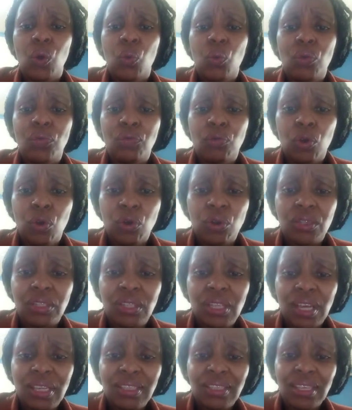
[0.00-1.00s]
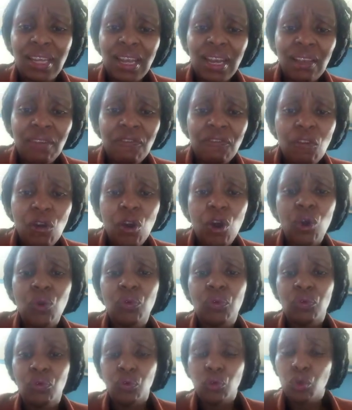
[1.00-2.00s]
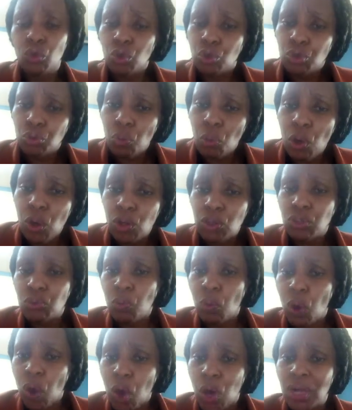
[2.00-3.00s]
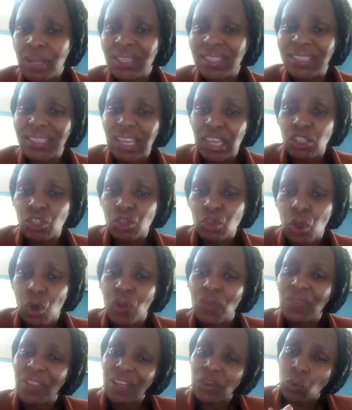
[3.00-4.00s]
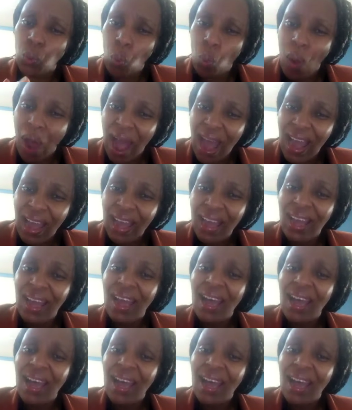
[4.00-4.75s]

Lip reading: we've got the telephone, small section that work